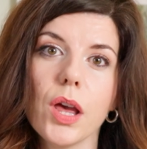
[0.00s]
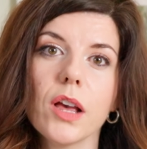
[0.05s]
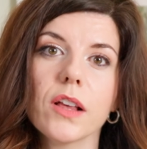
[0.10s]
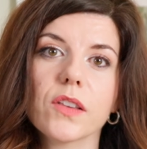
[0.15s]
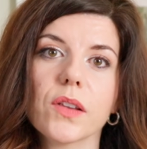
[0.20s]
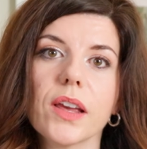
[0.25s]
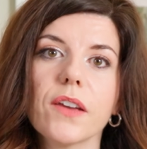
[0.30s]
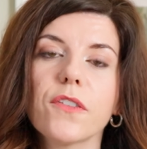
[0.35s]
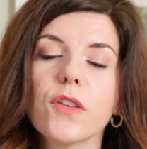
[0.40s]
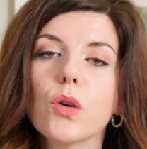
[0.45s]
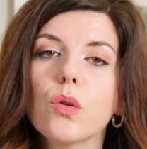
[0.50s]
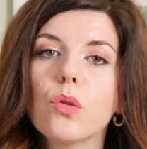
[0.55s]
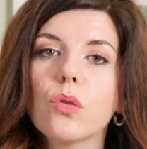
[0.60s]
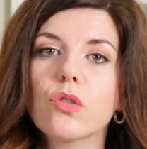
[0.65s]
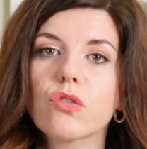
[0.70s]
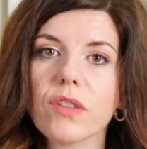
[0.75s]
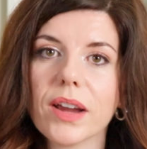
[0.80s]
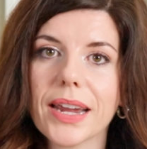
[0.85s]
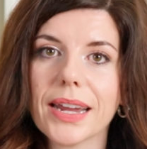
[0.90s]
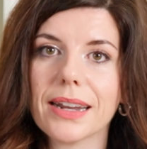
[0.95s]
So if your
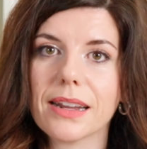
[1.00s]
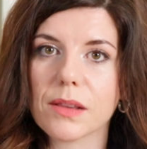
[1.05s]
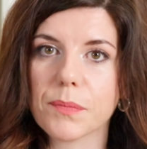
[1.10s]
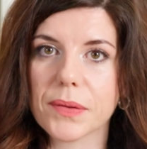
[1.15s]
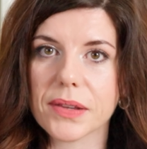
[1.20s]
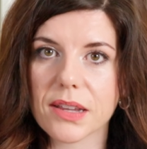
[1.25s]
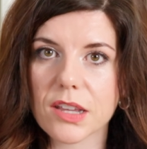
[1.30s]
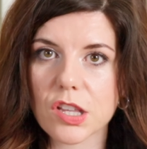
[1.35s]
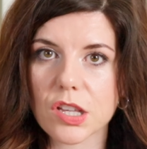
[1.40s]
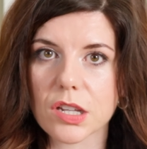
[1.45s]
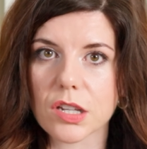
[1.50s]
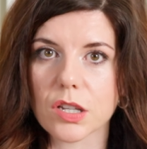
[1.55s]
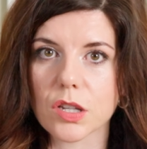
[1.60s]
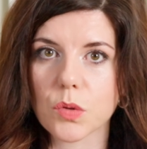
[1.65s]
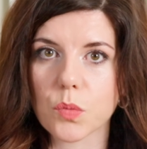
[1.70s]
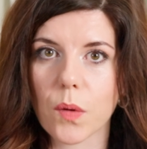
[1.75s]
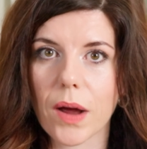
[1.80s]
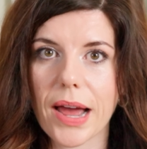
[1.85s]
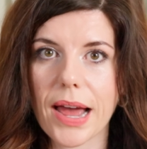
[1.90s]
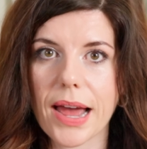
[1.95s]
drain is positioned
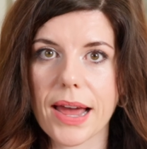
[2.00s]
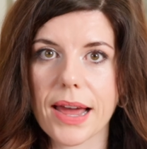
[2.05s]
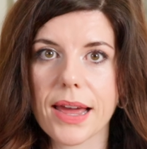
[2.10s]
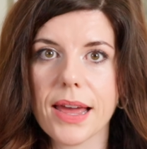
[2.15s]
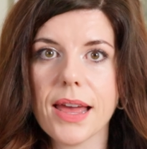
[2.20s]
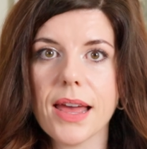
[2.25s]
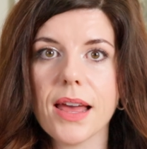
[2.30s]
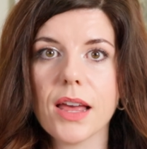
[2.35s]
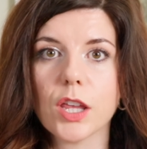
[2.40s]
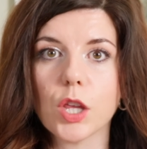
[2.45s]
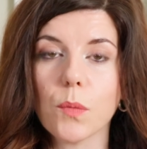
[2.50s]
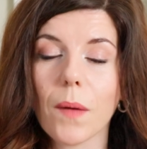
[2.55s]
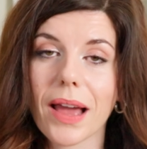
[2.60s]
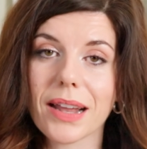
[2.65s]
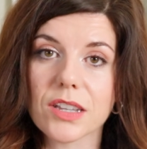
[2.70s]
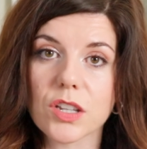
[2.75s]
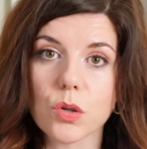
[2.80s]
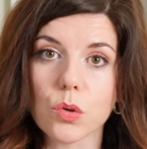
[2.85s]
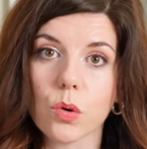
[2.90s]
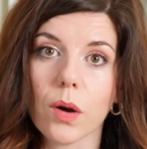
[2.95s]
where you
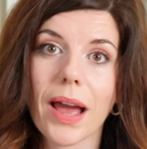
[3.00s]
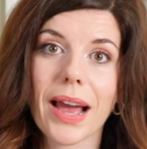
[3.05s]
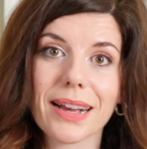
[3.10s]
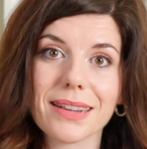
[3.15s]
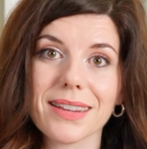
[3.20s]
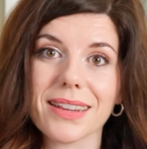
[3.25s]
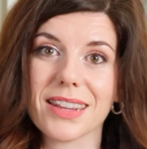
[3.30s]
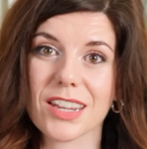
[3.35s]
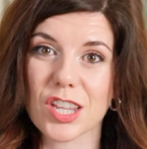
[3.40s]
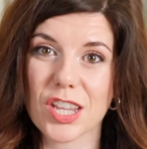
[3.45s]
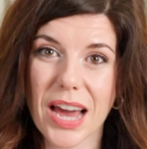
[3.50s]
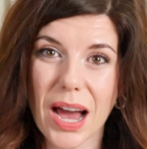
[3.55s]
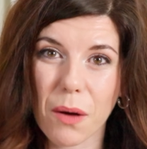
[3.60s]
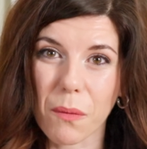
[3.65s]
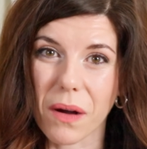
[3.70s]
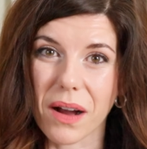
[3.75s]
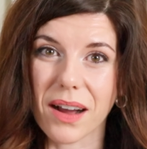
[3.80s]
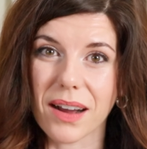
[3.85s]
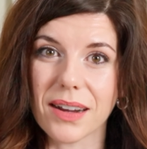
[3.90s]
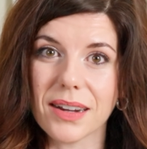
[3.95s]
enter or exit the
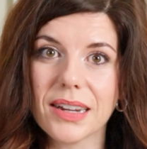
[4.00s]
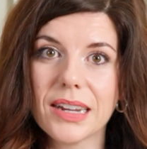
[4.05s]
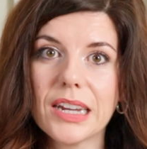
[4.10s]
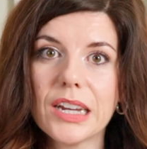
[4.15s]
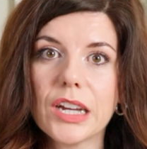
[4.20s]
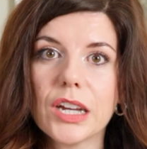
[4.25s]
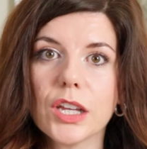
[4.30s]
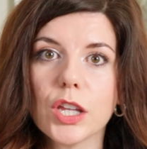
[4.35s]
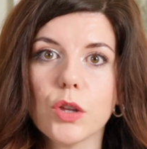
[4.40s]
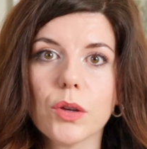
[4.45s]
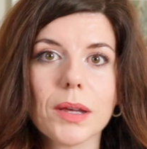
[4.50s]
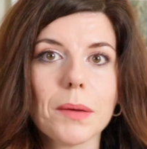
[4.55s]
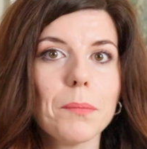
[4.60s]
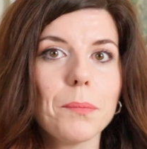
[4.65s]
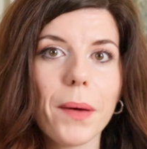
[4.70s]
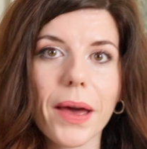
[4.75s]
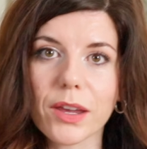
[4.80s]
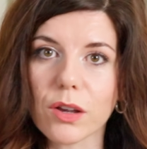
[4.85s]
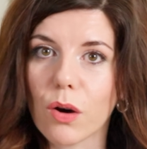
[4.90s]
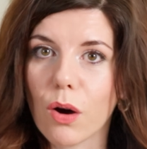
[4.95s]
shower, you can
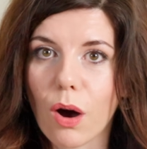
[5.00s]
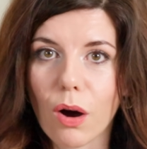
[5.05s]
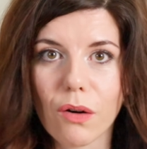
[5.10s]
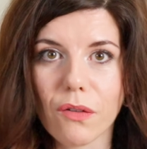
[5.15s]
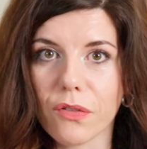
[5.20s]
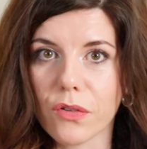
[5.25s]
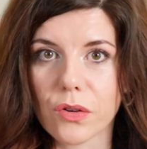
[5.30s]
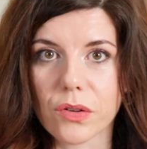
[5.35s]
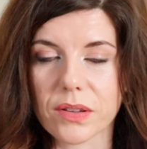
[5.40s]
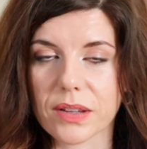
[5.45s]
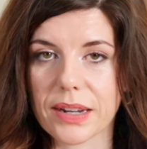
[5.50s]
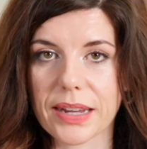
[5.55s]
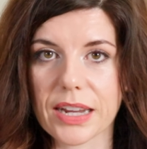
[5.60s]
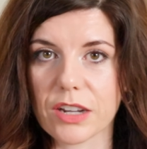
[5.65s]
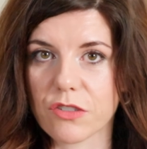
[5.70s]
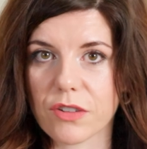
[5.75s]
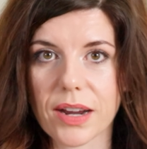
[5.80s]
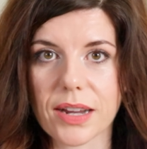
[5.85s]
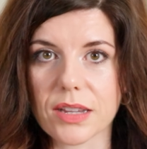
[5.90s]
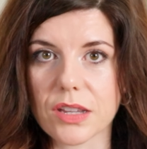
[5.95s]
bet your whole floor is going to get
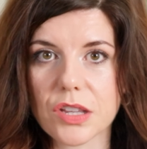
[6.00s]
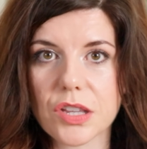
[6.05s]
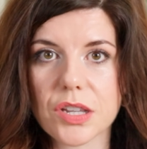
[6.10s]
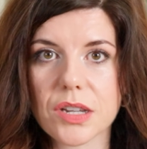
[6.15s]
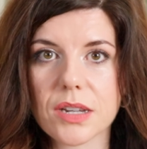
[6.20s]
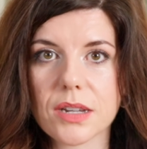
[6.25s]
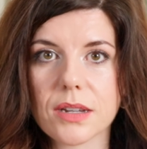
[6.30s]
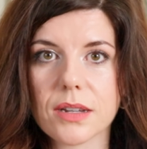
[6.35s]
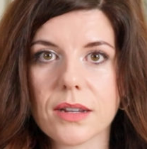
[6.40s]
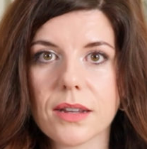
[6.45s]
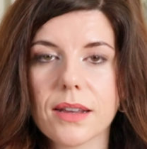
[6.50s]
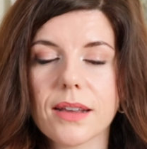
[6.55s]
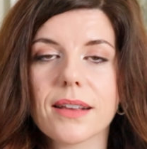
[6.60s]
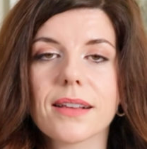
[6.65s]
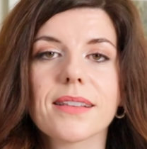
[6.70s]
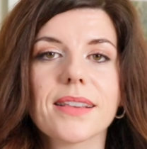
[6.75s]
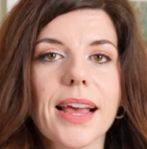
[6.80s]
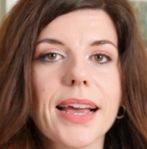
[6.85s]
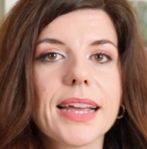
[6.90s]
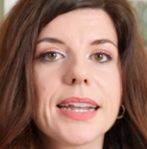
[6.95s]
drenched.
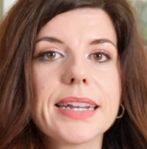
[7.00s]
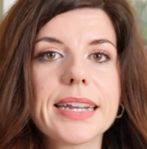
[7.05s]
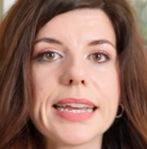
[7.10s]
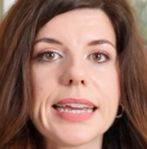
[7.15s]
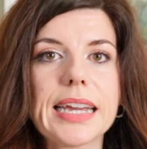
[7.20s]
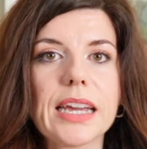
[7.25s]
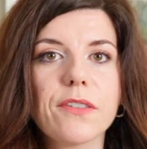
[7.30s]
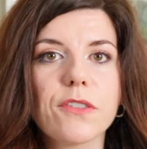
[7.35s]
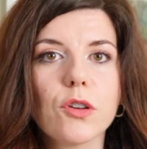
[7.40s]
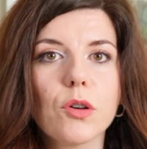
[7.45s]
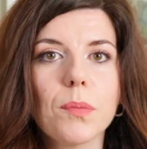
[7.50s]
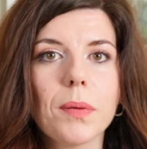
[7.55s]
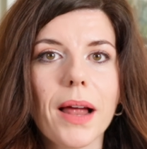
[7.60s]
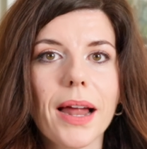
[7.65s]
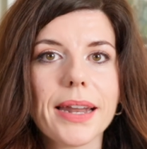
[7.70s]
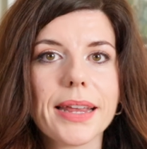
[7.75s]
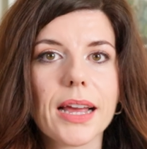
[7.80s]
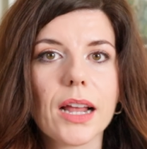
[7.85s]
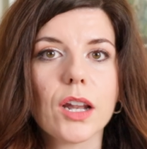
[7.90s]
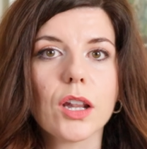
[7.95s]
Secondly, if you're
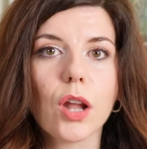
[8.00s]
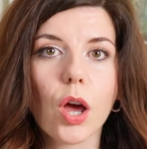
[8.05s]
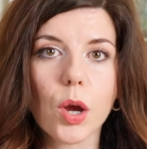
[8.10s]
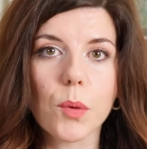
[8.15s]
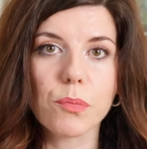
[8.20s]
planning a low